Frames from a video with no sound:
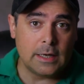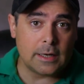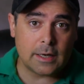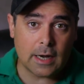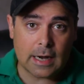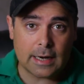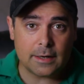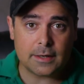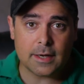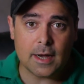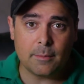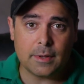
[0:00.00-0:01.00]
kind
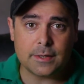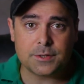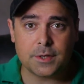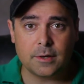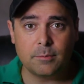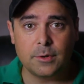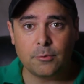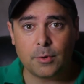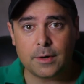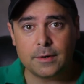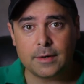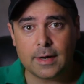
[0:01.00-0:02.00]
comments that have been
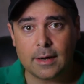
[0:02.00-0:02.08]
written,